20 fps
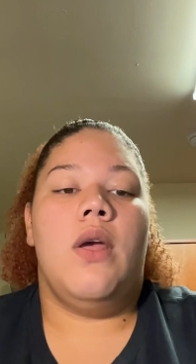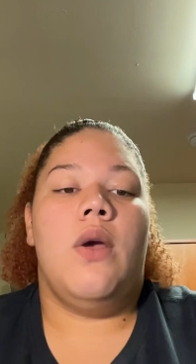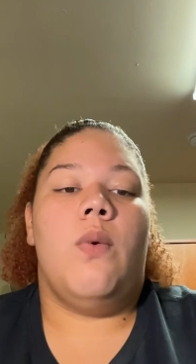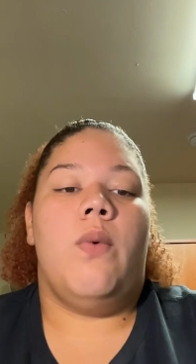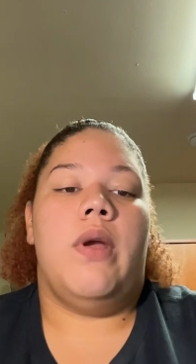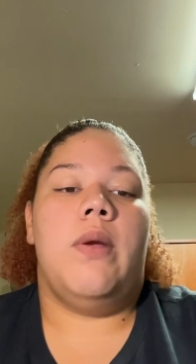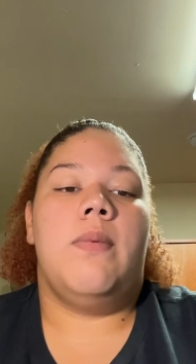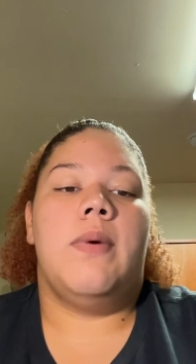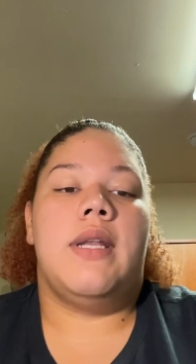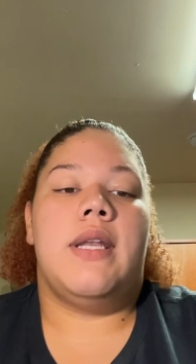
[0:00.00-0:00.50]

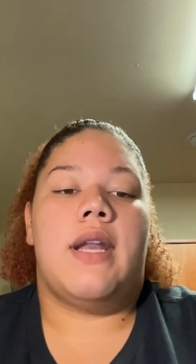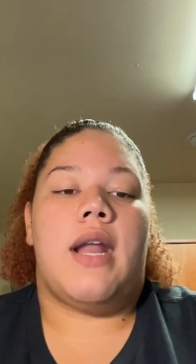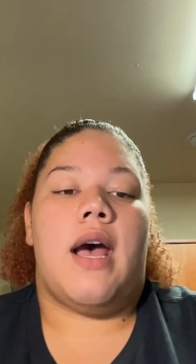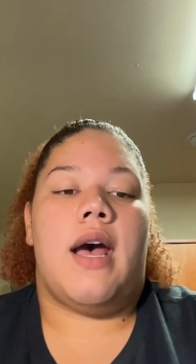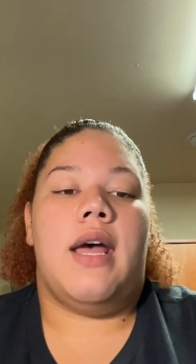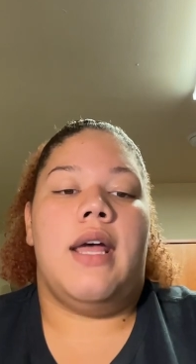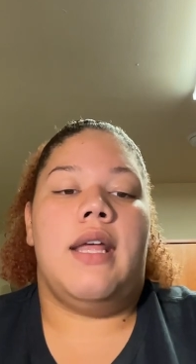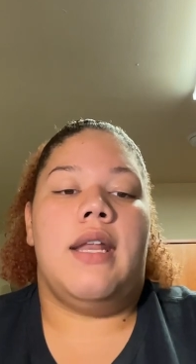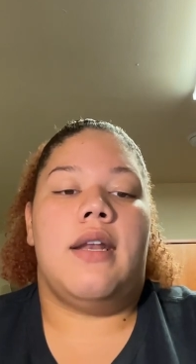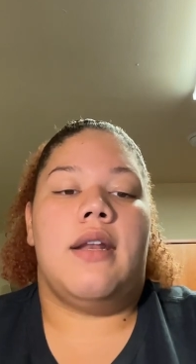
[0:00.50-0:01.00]
We would
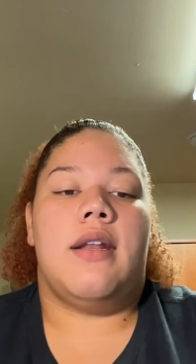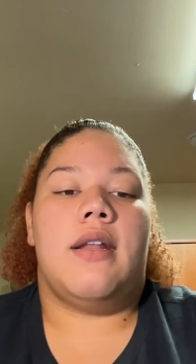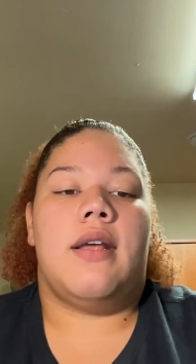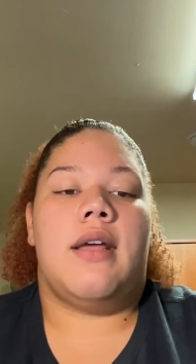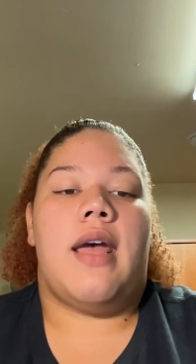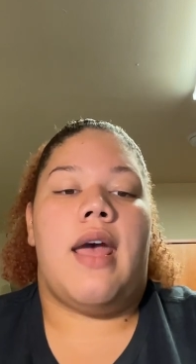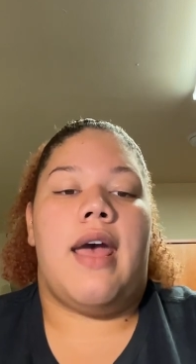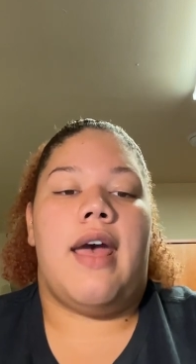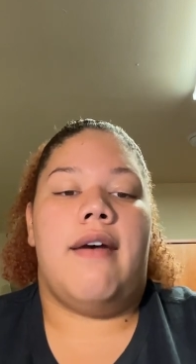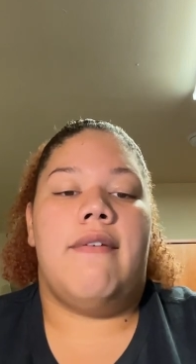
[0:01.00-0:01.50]
not
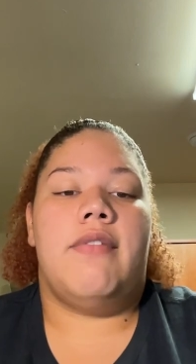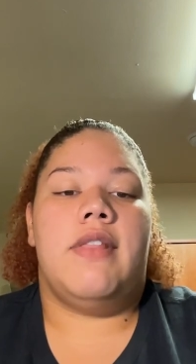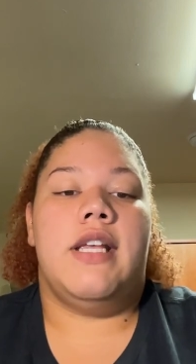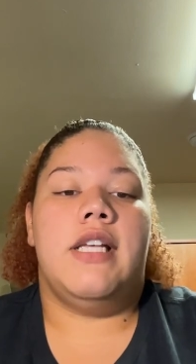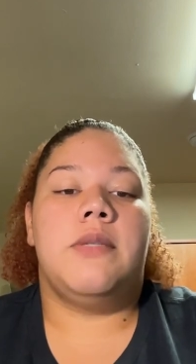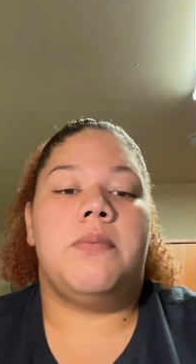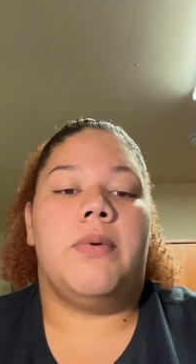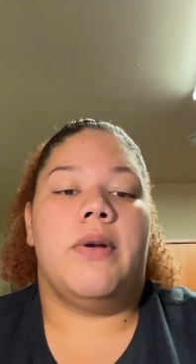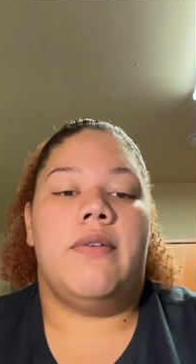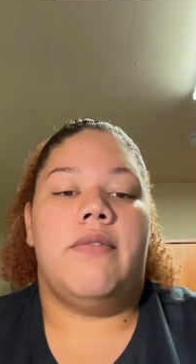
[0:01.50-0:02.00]
have
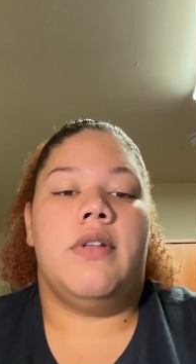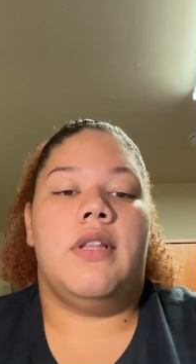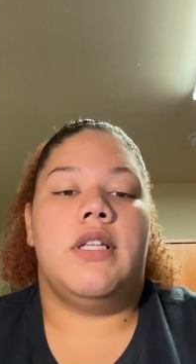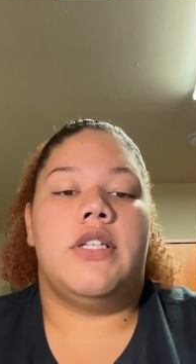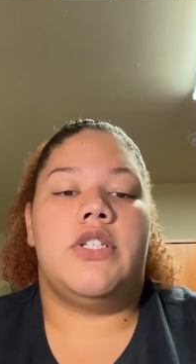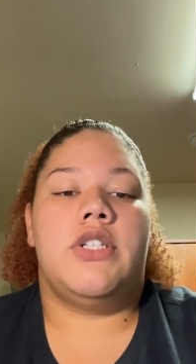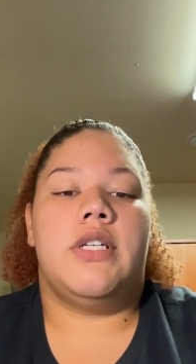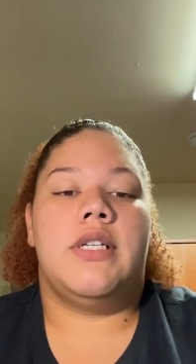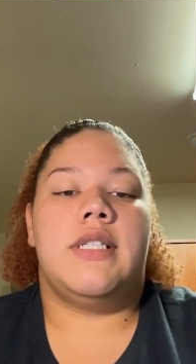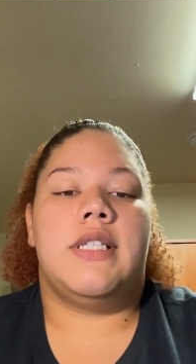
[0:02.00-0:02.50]
these
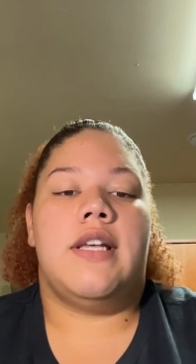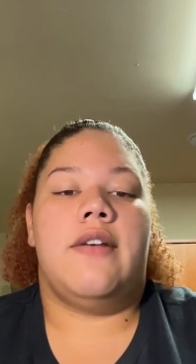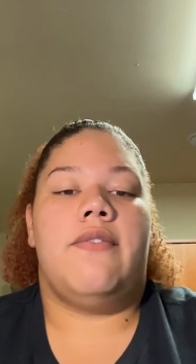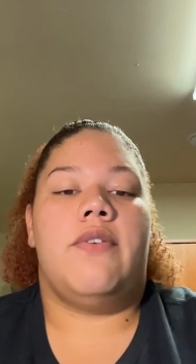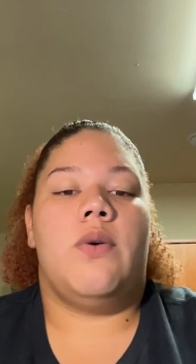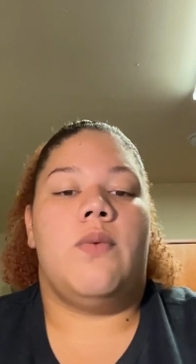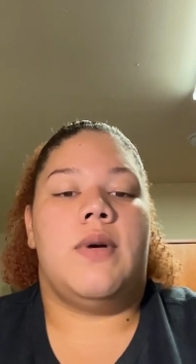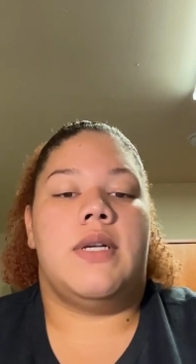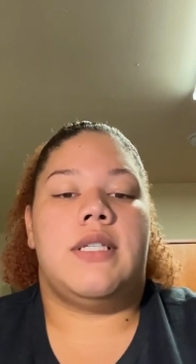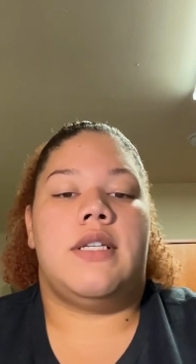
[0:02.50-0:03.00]
privileges if
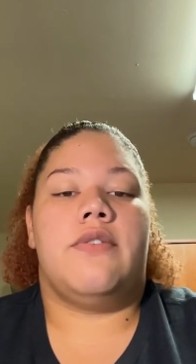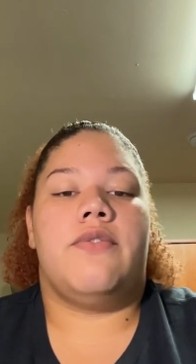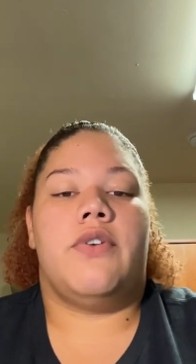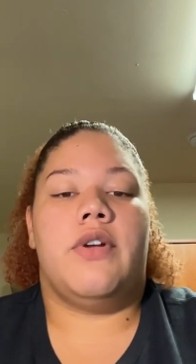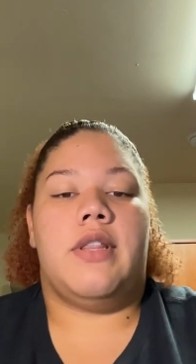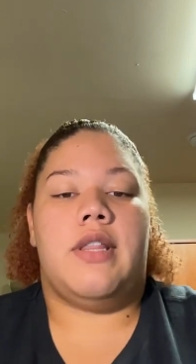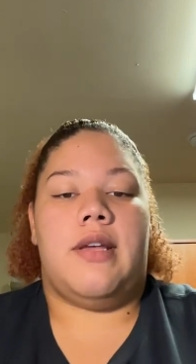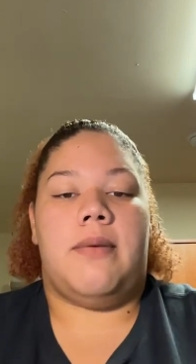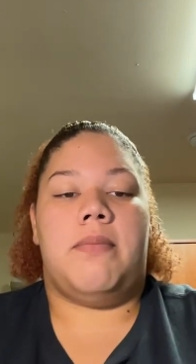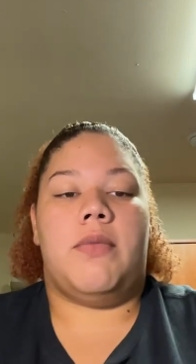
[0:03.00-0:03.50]
it wasn't for
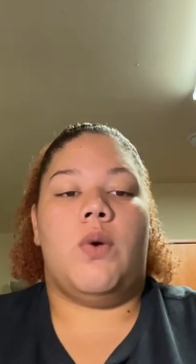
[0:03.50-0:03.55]
them.